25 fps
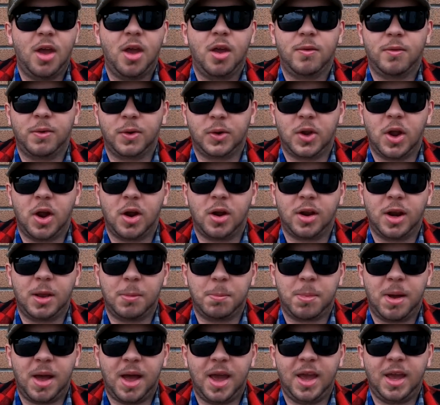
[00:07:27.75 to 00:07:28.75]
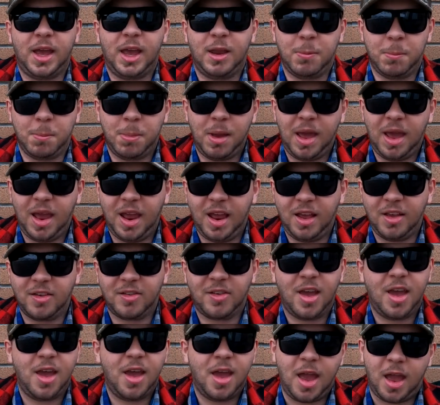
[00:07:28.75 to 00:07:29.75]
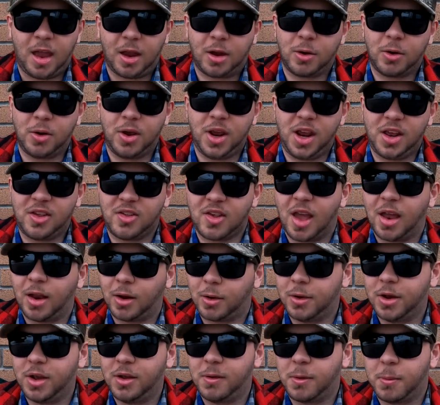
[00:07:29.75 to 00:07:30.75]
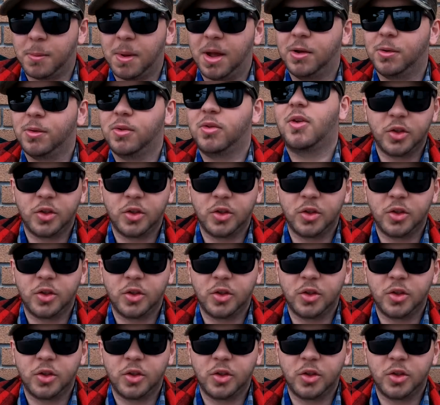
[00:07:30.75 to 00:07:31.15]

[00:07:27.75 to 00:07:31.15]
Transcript: for targeting pike in bays and creeks and creek mouths.